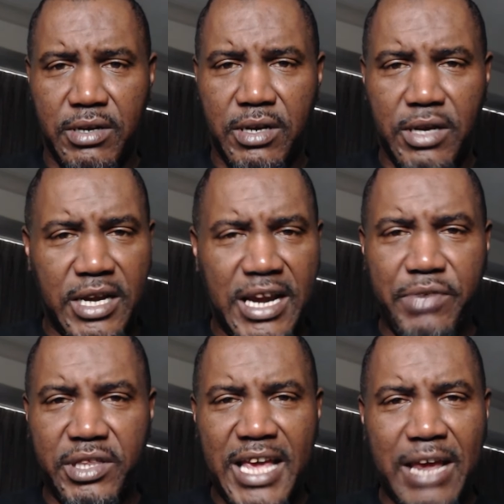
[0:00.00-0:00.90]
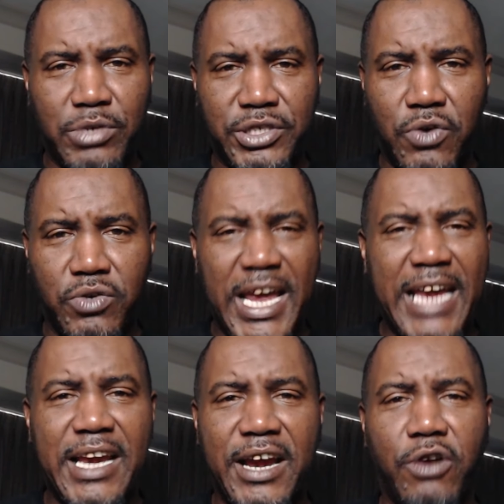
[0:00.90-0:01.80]
And everything was okay
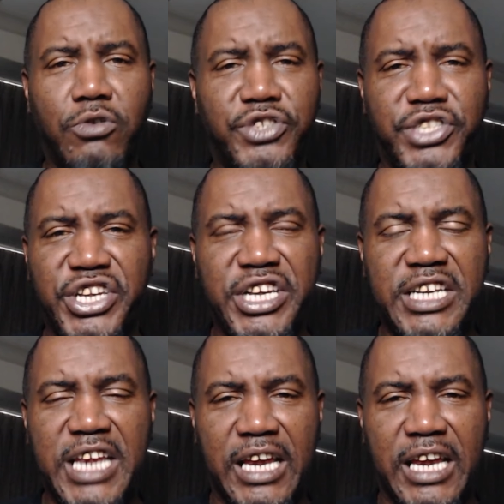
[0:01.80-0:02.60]
there on C and D.